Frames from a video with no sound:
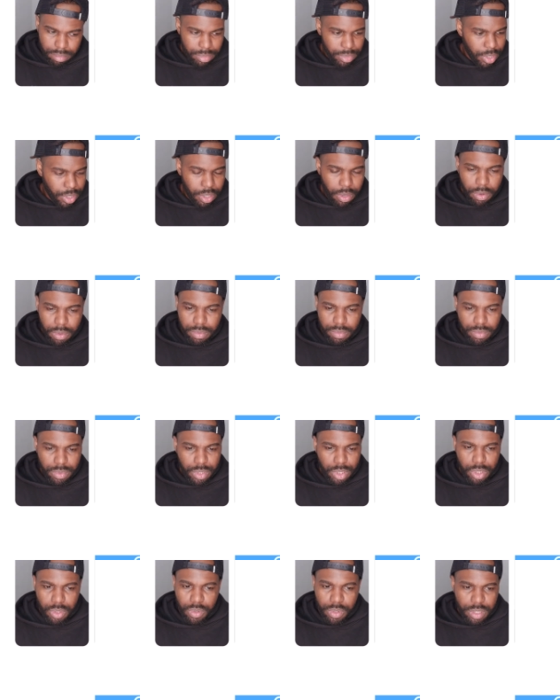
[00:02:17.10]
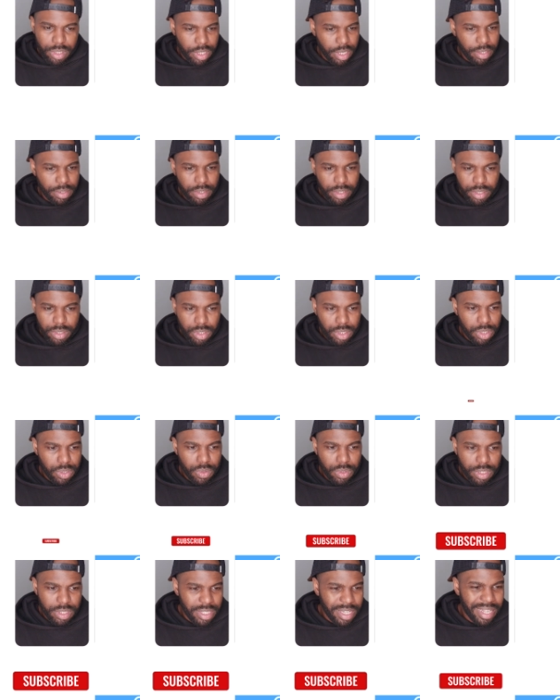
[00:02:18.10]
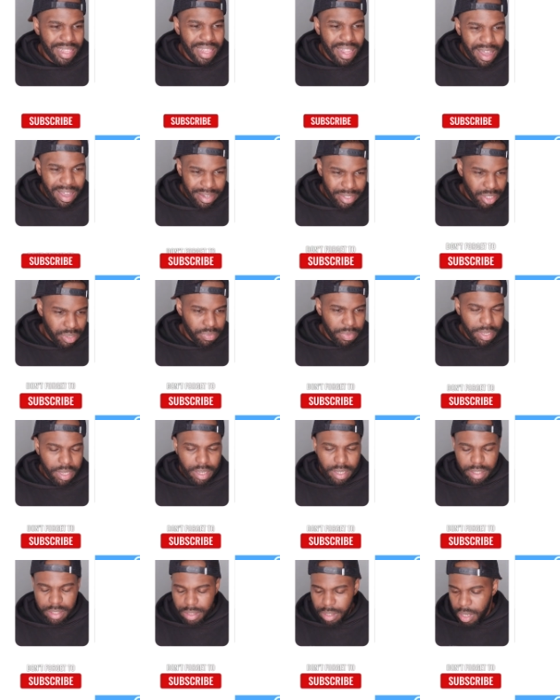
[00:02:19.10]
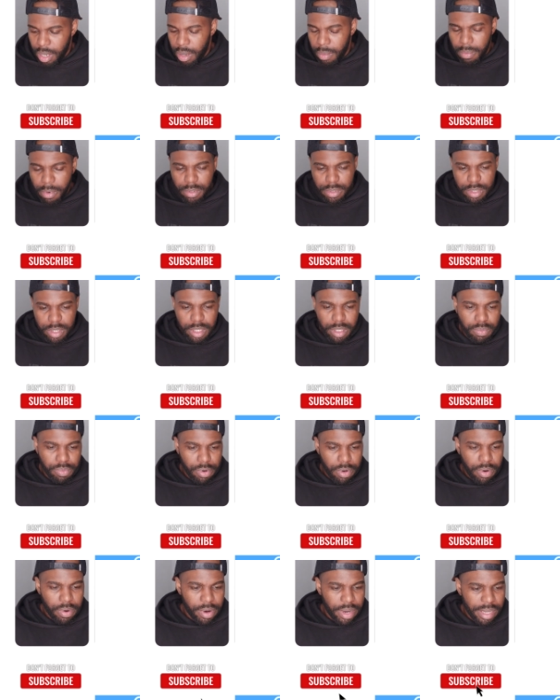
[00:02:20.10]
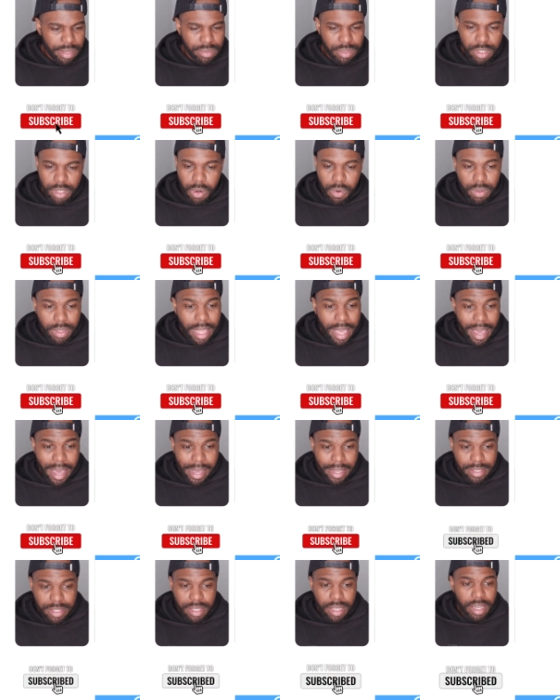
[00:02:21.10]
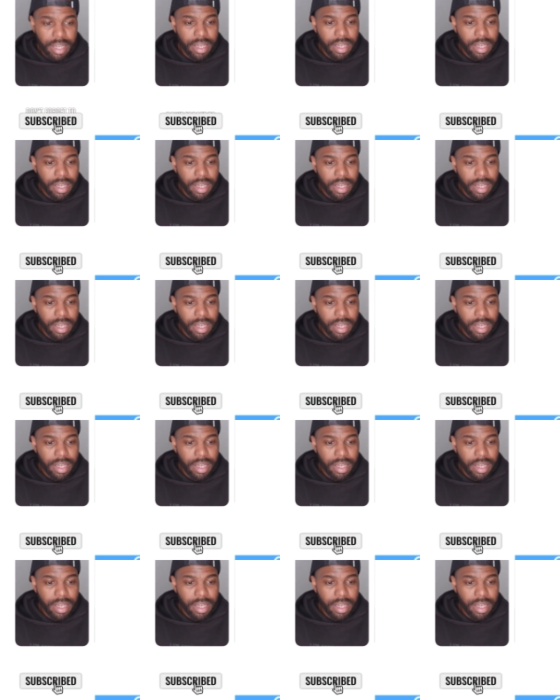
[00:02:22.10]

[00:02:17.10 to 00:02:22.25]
you know, soon as they, soon as they launch, because most of these programs don't last.